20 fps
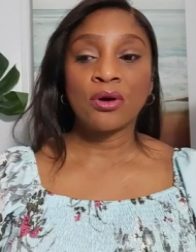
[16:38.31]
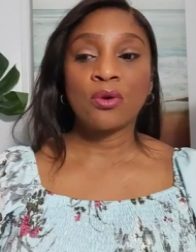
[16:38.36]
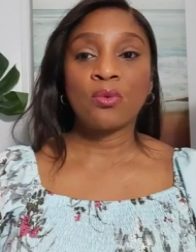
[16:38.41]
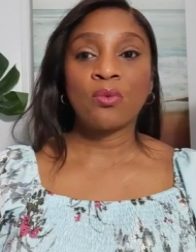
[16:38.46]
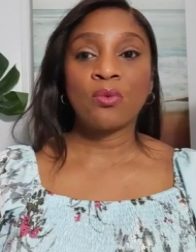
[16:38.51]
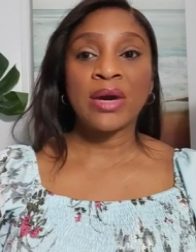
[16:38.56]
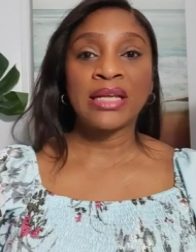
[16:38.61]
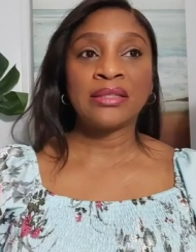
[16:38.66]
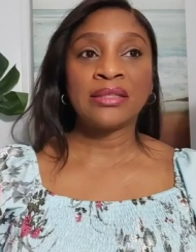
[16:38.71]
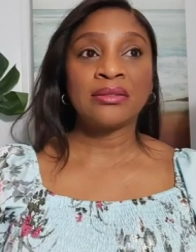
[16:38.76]

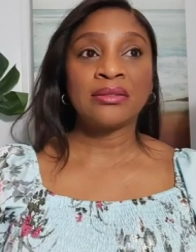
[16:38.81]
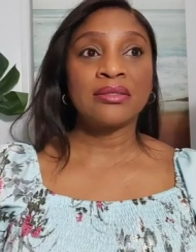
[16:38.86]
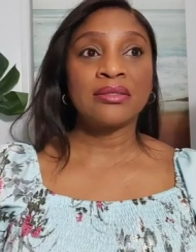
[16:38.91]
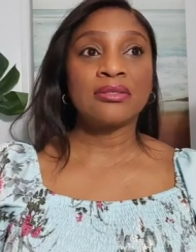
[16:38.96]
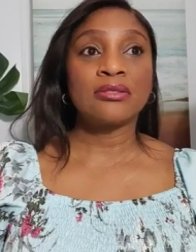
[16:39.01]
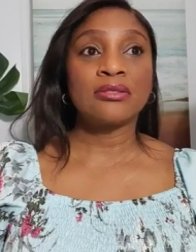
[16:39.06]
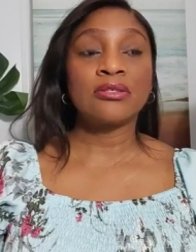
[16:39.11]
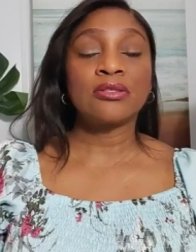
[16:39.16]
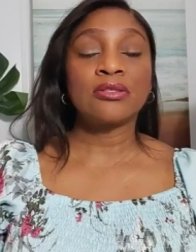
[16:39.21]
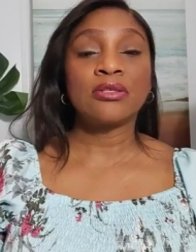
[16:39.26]
when
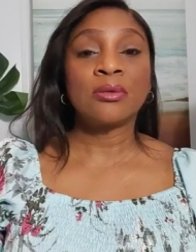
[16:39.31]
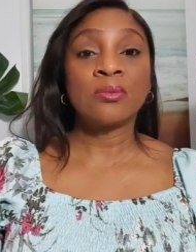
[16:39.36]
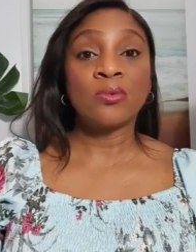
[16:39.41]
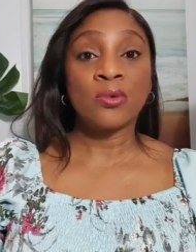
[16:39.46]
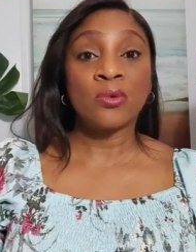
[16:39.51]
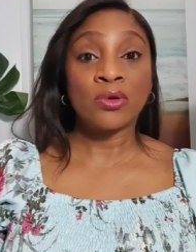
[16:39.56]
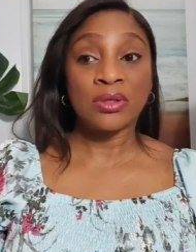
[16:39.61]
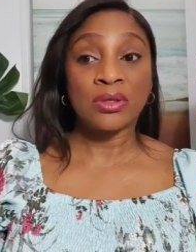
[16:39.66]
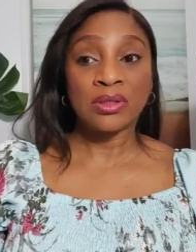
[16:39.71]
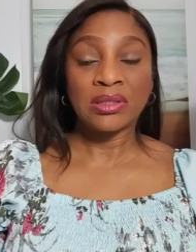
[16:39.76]

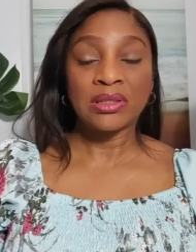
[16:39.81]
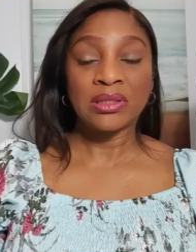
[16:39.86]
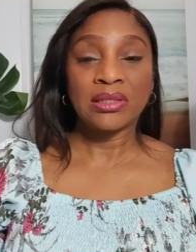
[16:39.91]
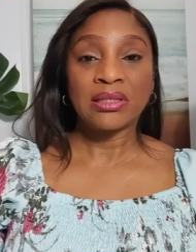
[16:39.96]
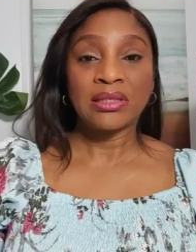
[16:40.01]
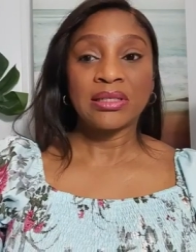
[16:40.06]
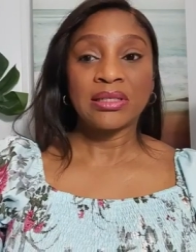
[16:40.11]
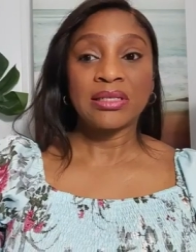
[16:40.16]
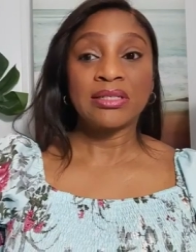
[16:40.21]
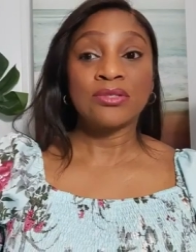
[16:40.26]
someone
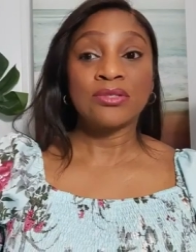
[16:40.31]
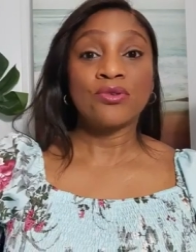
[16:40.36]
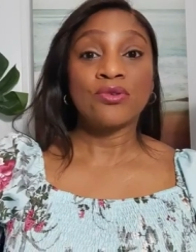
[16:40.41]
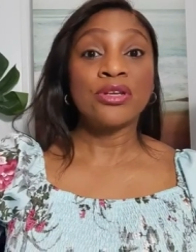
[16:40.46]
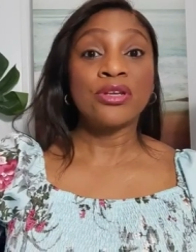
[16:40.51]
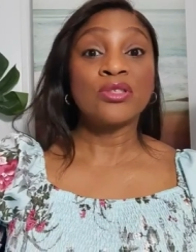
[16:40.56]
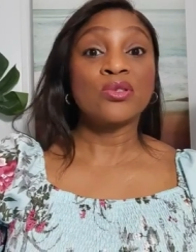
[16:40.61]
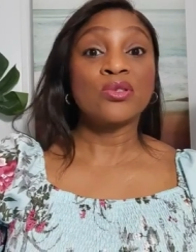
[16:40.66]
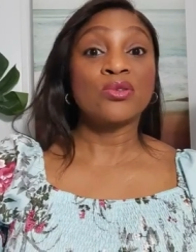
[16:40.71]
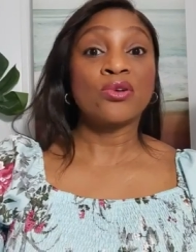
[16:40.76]
is
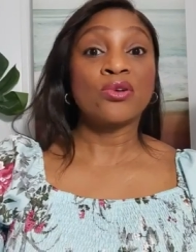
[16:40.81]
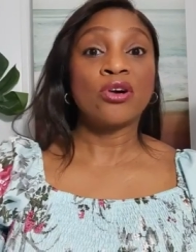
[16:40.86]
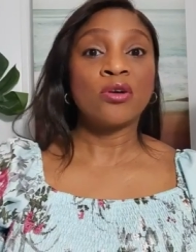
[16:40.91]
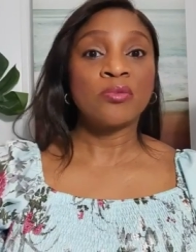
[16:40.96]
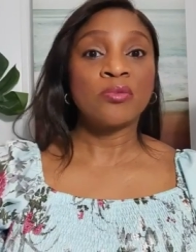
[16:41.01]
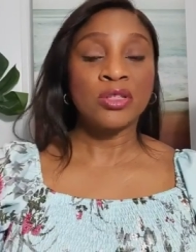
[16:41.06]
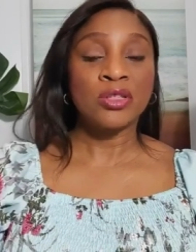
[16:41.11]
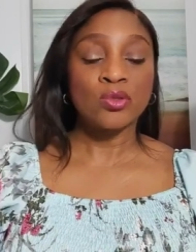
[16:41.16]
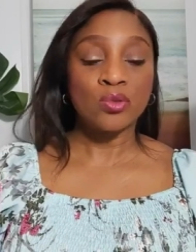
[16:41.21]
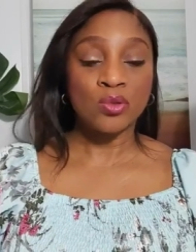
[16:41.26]
going to come
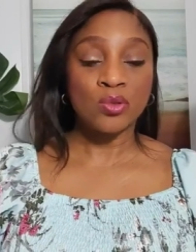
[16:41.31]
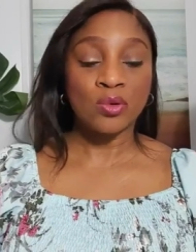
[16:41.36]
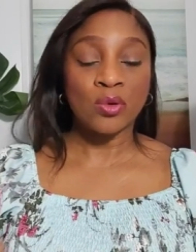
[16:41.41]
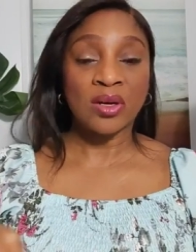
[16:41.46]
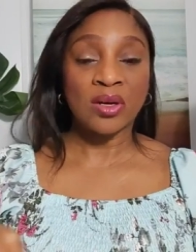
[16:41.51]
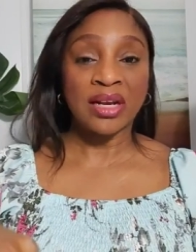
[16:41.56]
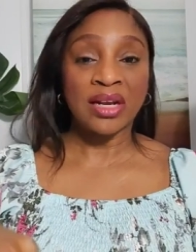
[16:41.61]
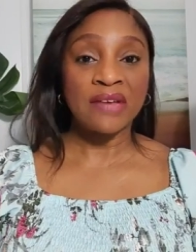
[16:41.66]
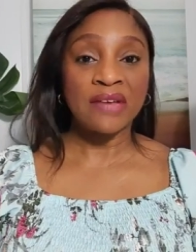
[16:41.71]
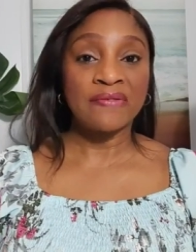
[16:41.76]
into your
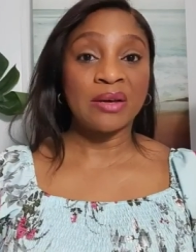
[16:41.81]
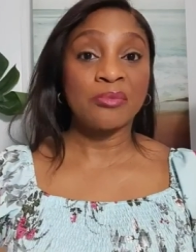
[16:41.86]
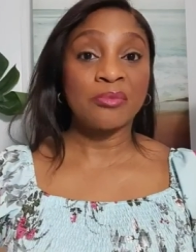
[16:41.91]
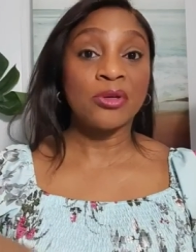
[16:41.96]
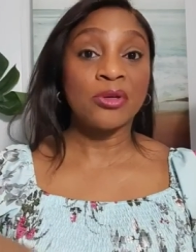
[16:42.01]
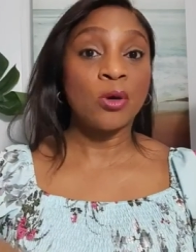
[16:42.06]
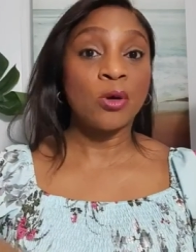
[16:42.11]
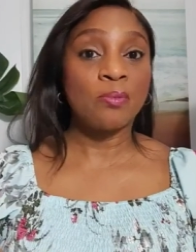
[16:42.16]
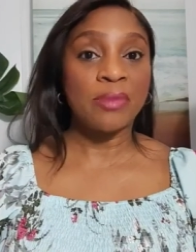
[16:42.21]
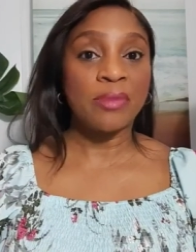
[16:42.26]
life and
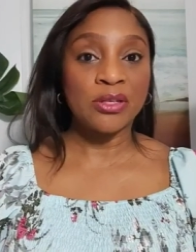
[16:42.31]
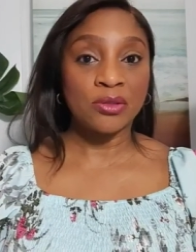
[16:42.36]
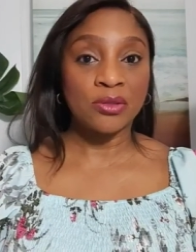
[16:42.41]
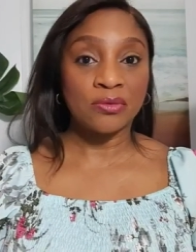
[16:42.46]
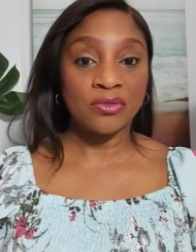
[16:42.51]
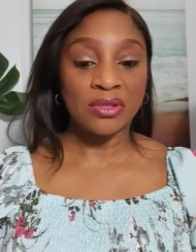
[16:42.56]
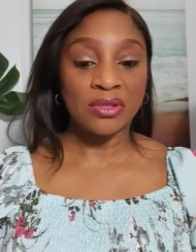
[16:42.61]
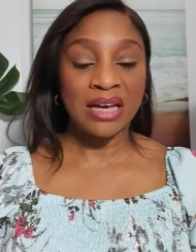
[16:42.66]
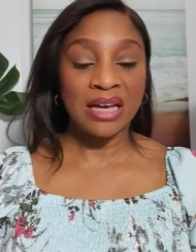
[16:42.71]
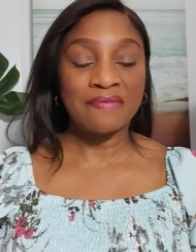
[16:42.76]
become part of
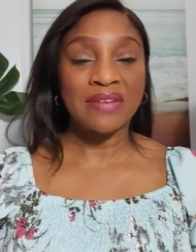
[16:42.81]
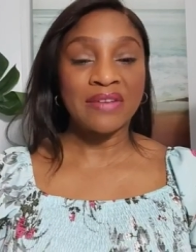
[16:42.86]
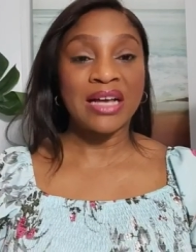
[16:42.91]
your life